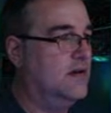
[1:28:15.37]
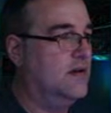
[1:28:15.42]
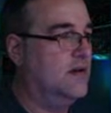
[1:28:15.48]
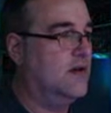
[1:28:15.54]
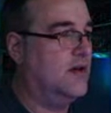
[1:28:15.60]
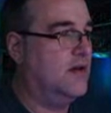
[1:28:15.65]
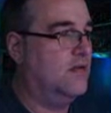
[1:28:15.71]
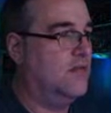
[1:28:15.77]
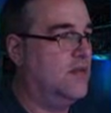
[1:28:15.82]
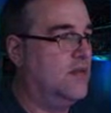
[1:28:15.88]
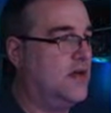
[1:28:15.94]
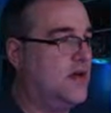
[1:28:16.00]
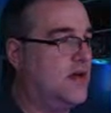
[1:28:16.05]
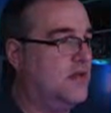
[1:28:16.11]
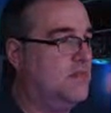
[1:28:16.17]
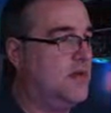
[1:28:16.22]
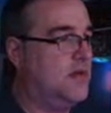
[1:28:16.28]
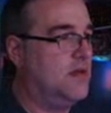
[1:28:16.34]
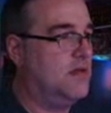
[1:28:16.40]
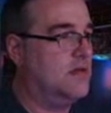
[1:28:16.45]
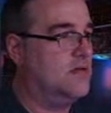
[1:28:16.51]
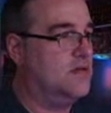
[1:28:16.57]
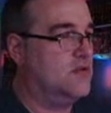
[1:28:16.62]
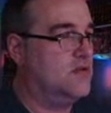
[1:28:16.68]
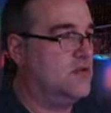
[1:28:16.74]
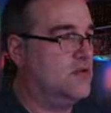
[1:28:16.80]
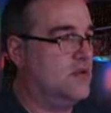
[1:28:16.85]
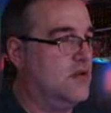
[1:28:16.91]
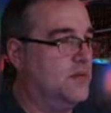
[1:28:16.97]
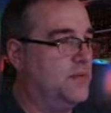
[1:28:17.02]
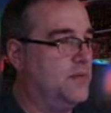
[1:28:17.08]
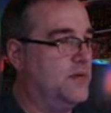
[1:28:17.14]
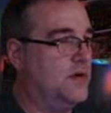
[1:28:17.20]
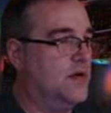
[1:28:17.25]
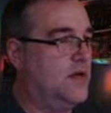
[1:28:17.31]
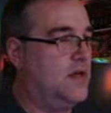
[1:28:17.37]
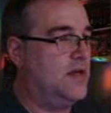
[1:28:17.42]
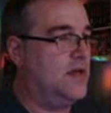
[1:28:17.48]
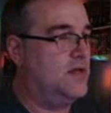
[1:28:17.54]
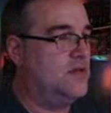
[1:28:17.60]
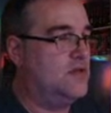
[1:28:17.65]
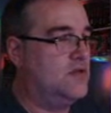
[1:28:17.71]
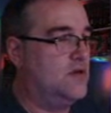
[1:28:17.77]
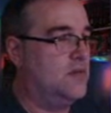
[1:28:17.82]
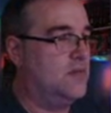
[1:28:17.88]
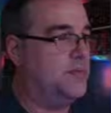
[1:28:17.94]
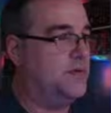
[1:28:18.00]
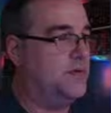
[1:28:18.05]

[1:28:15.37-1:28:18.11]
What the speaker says: I don't think I can make this jump. I can't jump.